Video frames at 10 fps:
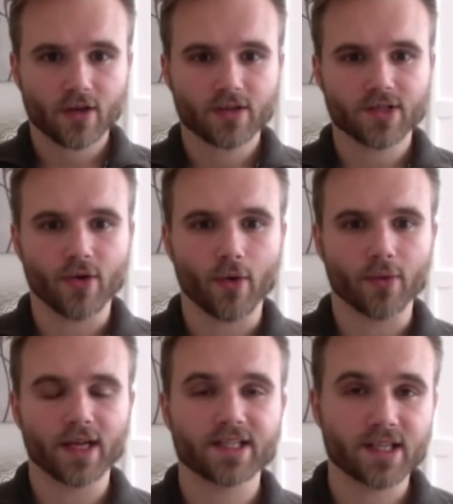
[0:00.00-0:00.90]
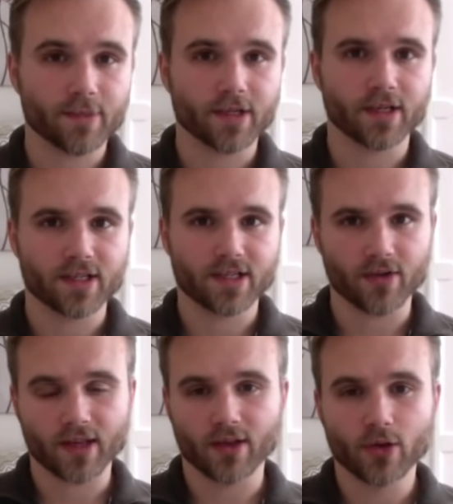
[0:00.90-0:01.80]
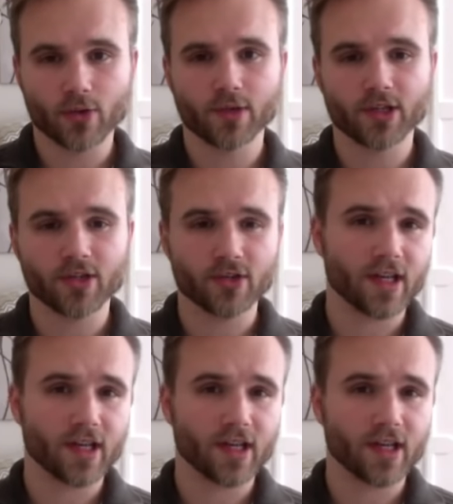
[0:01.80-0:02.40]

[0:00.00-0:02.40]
So that's something to consider. They look really good.